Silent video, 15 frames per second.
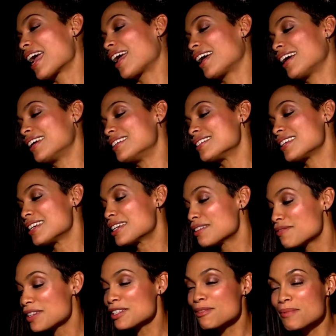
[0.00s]
And he
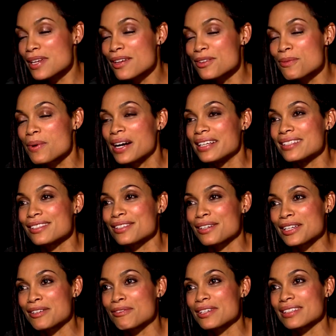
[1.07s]
convinced me otherwise. You know,
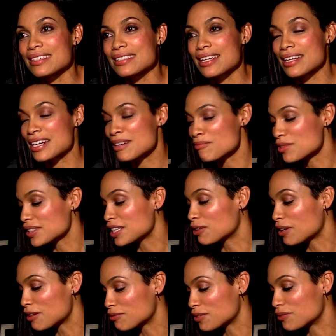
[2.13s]
he really did, and I'm really
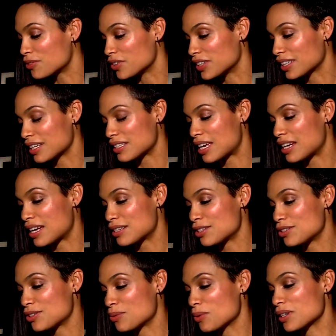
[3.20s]
grateful for it because I got
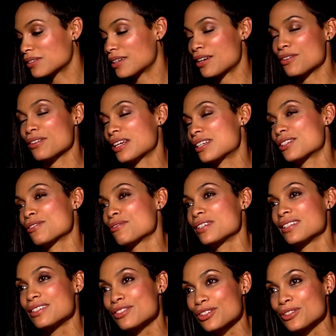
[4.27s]
to do work that I don't get to
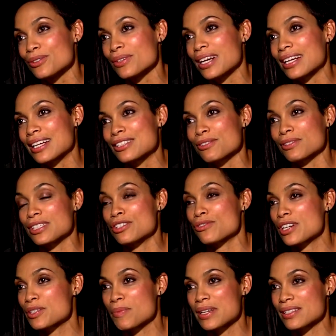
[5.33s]
really do, and I got to really
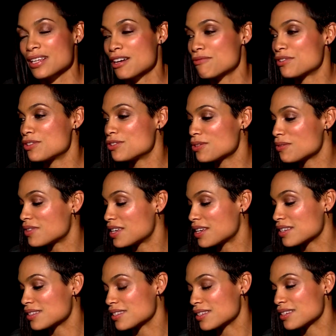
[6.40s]
stretch myself and do
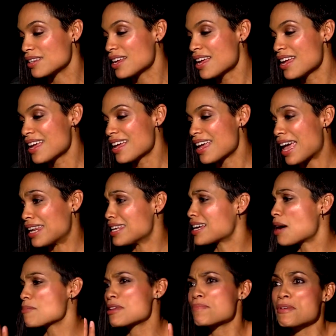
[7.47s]
things. And and he
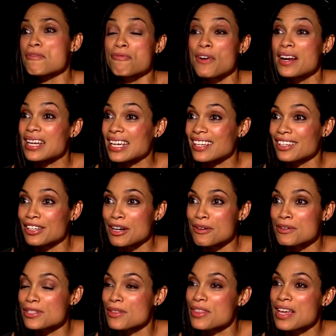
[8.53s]
got me to be funny. You know,
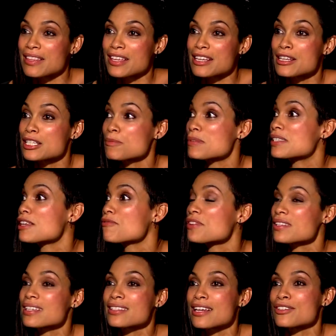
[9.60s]
it was the thing that he
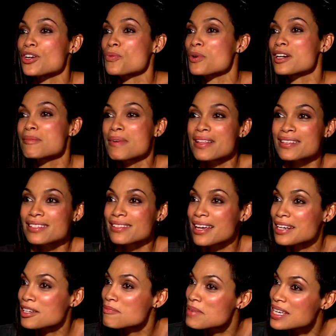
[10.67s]
specifically said, "Don't worry about. It. There's a
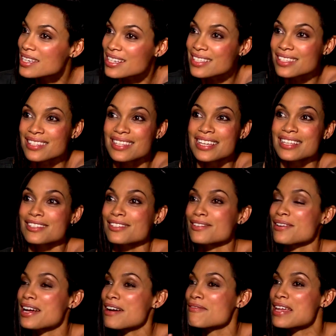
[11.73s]
lot of comedians in this. You
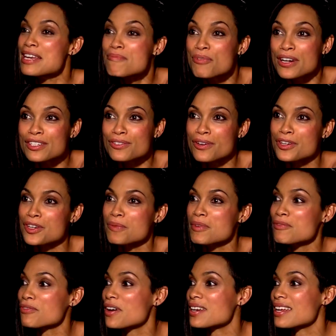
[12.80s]
don't have any pressure on you to
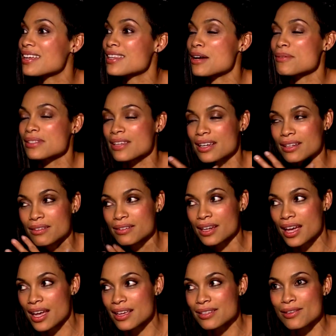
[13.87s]
be funny." And I was like,
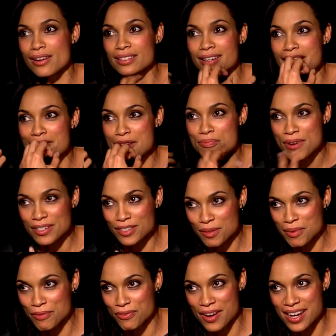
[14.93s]
okay, as long as I don't have any pressure to
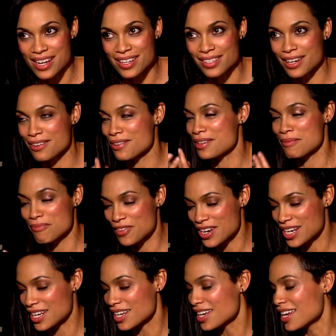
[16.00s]
be funny, because I don't know that I'm
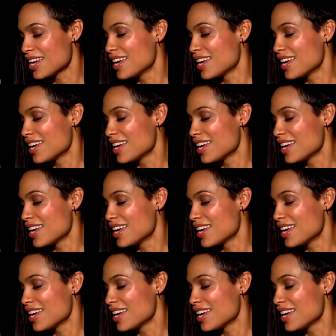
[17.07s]
funny